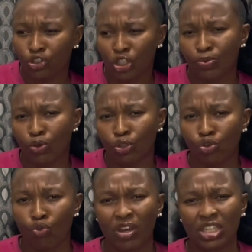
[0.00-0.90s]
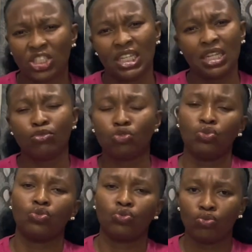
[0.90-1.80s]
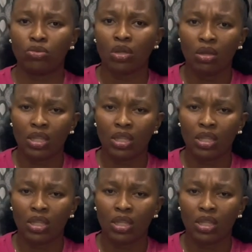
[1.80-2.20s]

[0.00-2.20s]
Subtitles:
just because you overshare them too soon.